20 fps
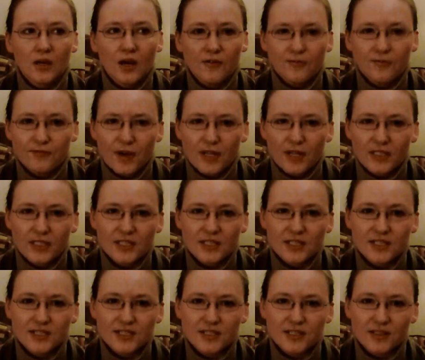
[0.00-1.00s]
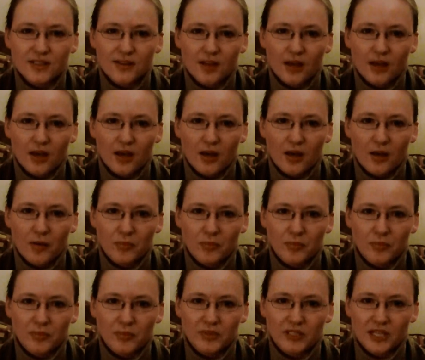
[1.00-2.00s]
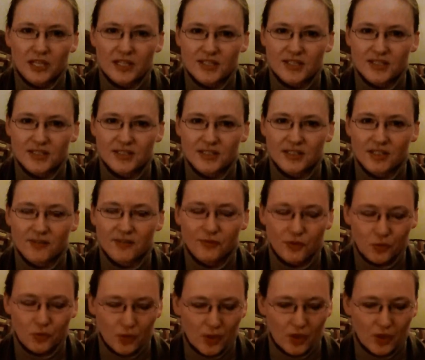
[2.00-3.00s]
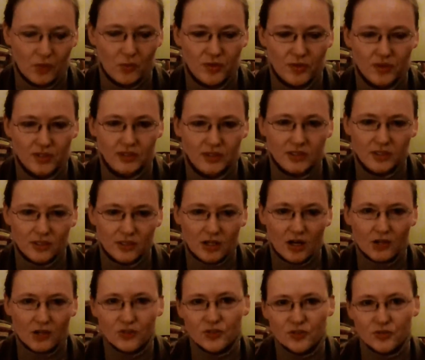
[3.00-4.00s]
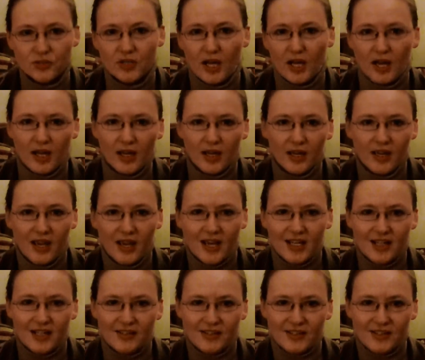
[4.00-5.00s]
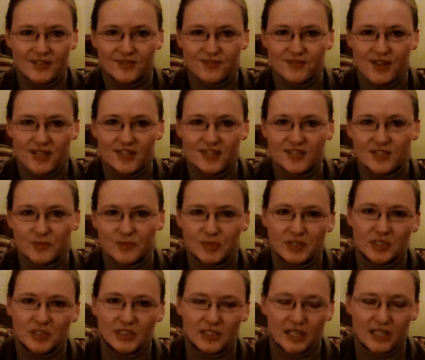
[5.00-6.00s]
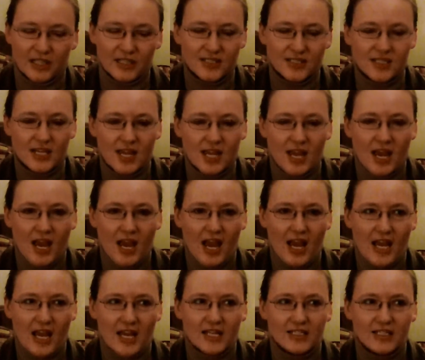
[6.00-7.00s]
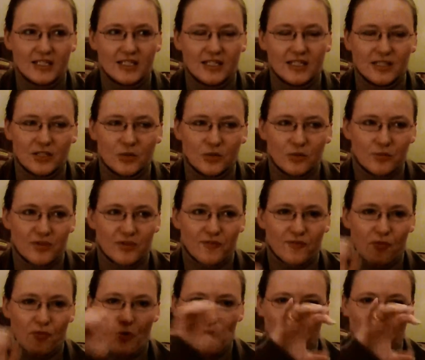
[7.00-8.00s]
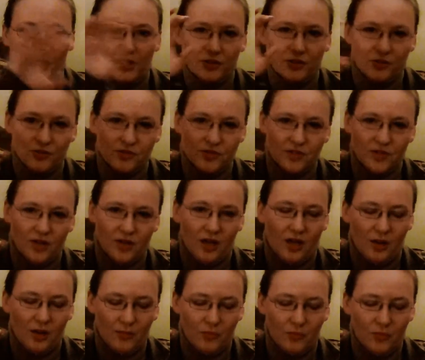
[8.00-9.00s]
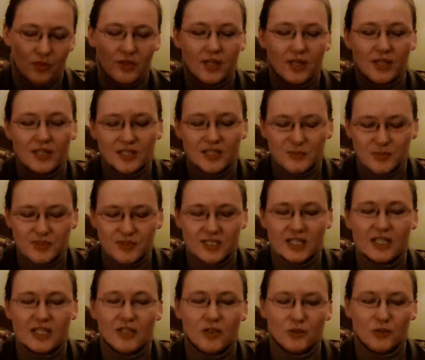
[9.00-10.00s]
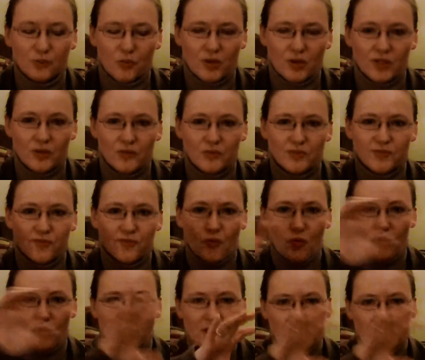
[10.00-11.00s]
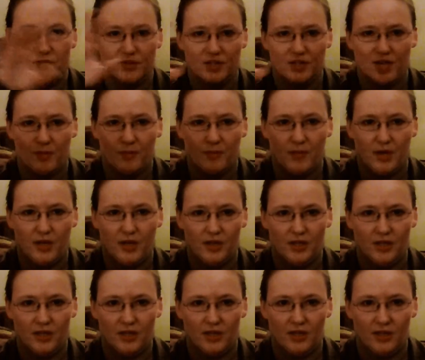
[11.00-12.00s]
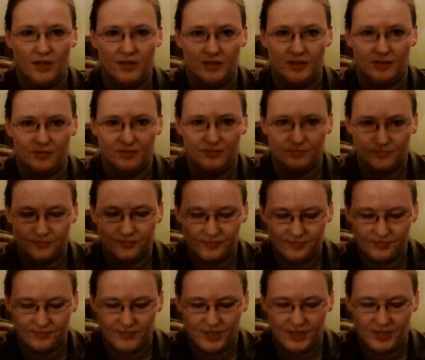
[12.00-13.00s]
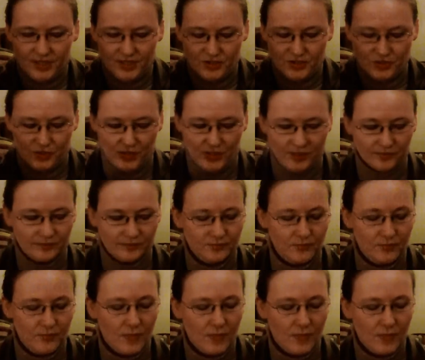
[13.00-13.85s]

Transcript: a phonics um, lesson, if you will, with a little cartoon guy. He had these fat, stumpy little legs, and there would be four letters. Um, well, in this particular one, there was four letters up on the on the on the screen,